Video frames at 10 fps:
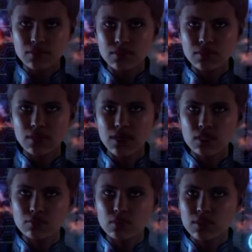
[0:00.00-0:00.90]
dude.
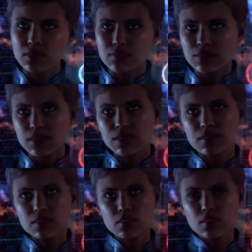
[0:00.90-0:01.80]
Oh,
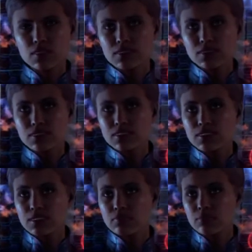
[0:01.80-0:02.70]
oh, um. I don't.
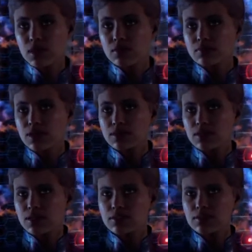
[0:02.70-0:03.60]
I always forget his name.
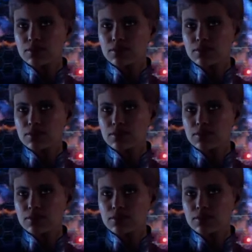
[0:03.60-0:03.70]
He's